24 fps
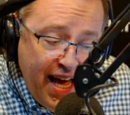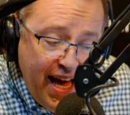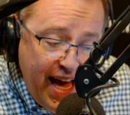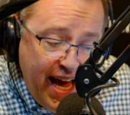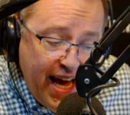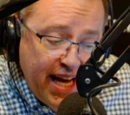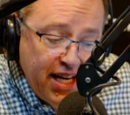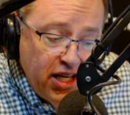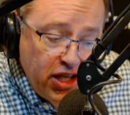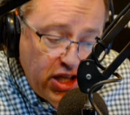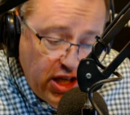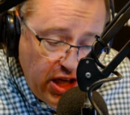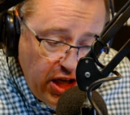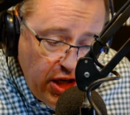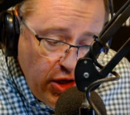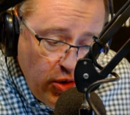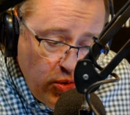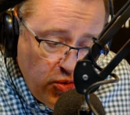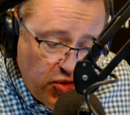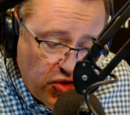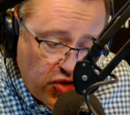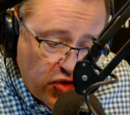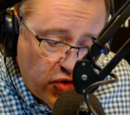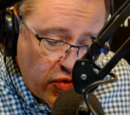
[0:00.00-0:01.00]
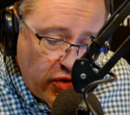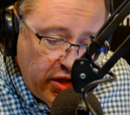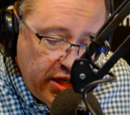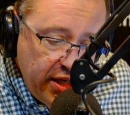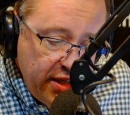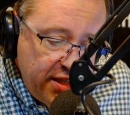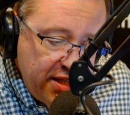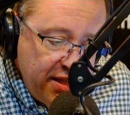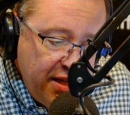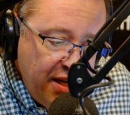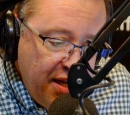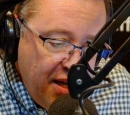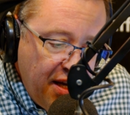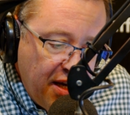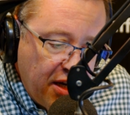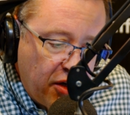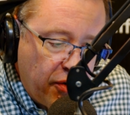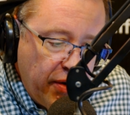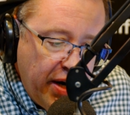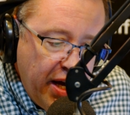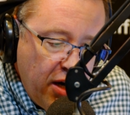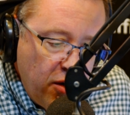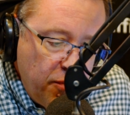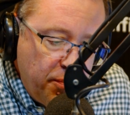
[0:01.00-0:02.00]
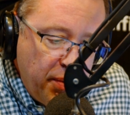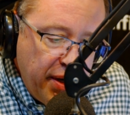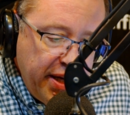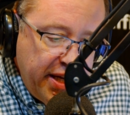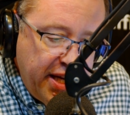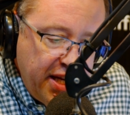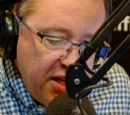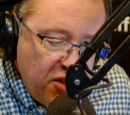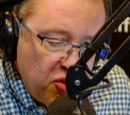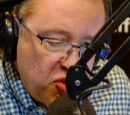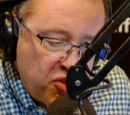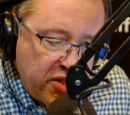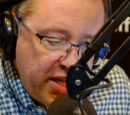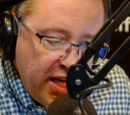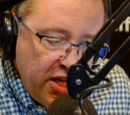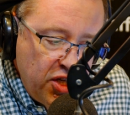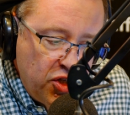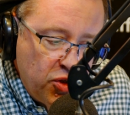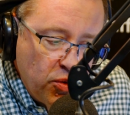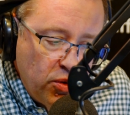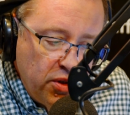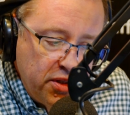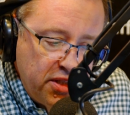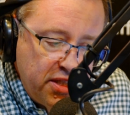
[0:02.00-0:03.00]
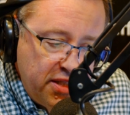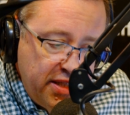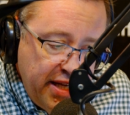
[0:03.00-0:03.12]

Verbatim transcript: and Q Street. Groundbreaking is scheduled to